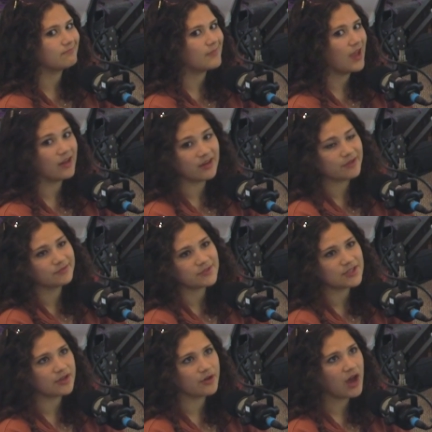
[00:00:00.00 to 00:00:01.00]
I don't know.
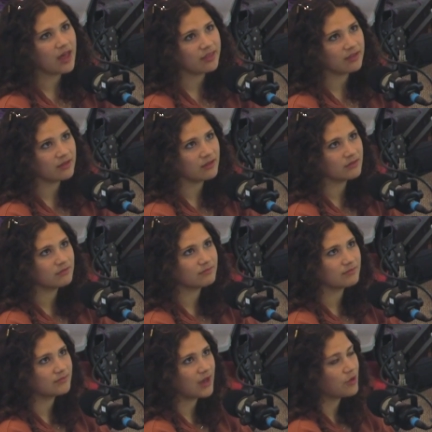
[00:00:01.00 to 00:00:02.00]
So I thought
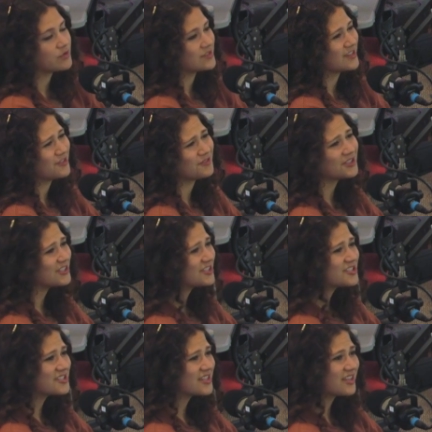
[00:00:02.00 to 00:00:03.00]
that was like really
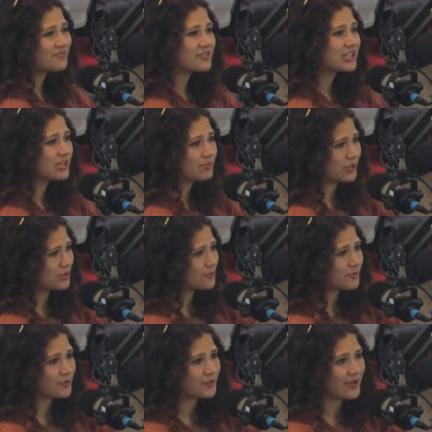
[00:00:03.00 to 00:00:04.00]
just like really
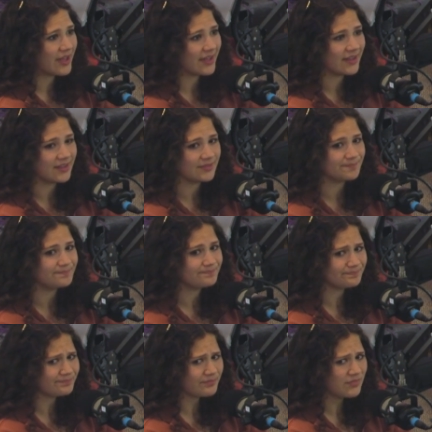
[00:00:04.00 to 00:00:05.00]
applicable and
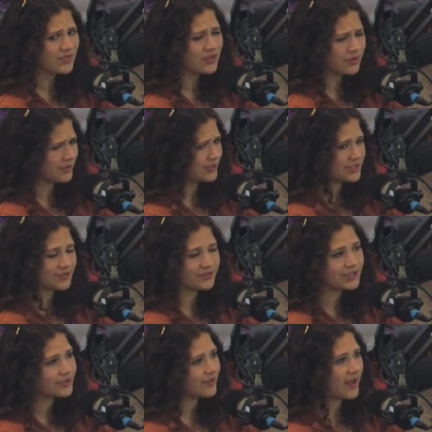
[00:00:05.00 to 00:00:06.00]
or to
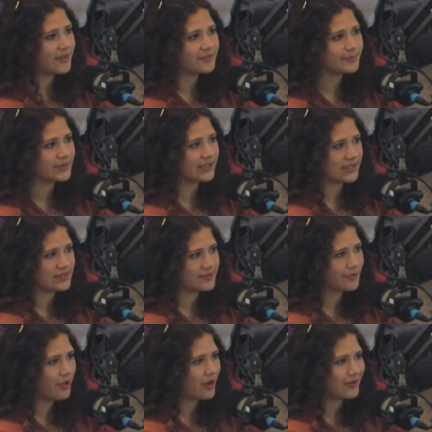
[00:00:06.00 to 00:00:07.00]
real life because a
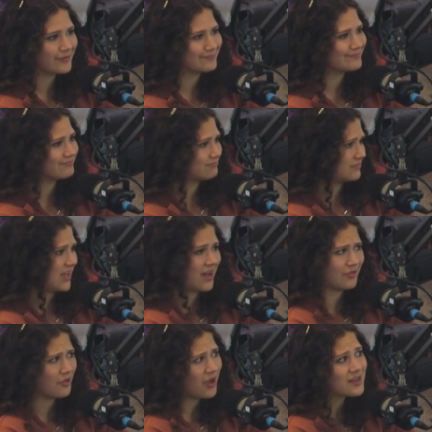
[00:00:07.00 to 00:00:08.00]
lot of
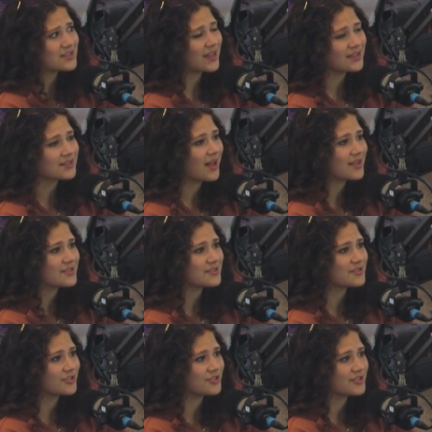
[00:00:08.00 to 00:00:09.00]
science
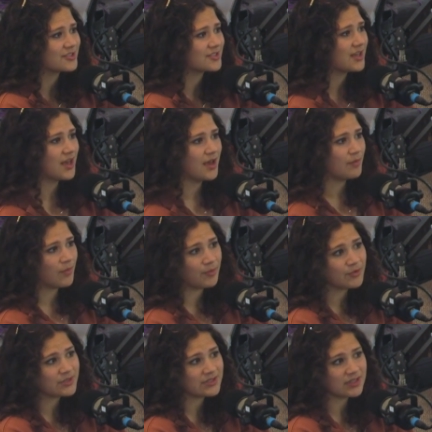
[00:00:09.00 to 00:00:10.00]
classes are just
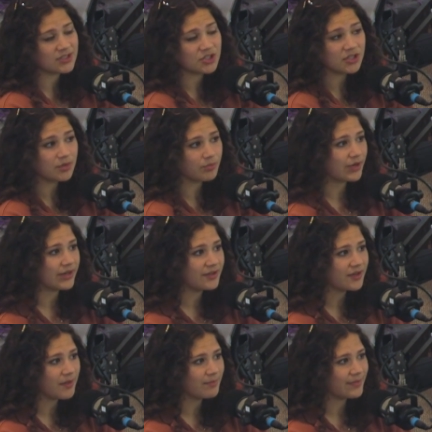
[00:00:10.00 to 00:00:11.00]
memorization and brain
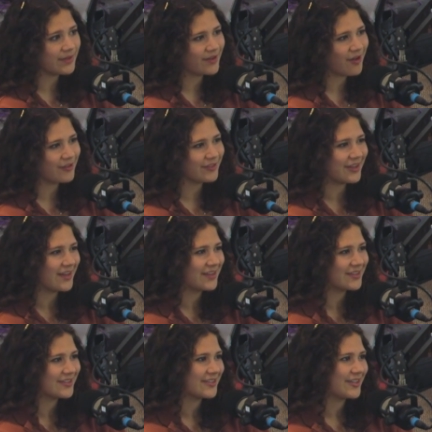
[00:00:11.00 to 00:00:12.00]
dump and not
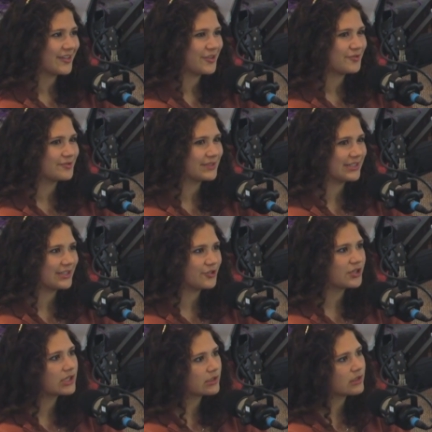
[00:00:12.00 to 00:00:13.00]
like really
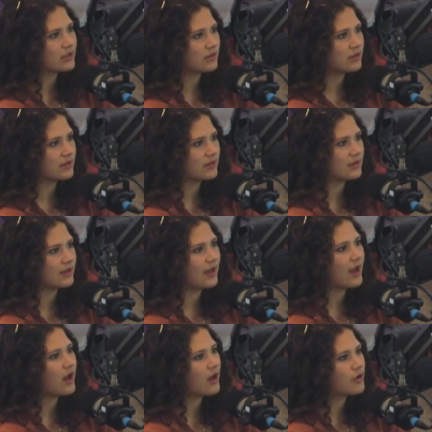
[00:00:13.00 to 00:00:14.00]
critically thinking
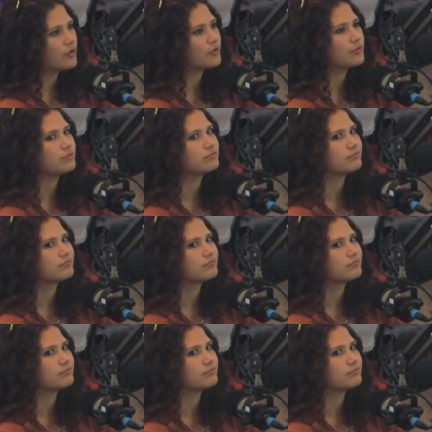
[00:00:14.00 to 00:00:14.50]
how